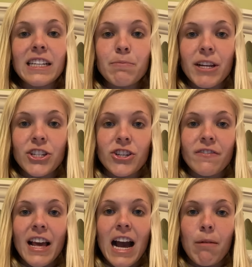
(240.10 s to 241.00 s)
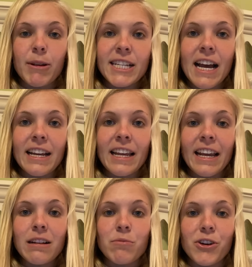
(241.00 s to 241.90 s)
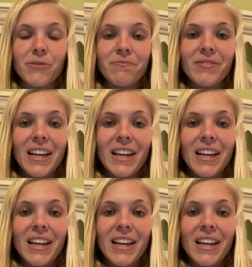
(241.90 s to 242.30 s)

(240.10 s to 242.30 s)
picture of the habitat and animal.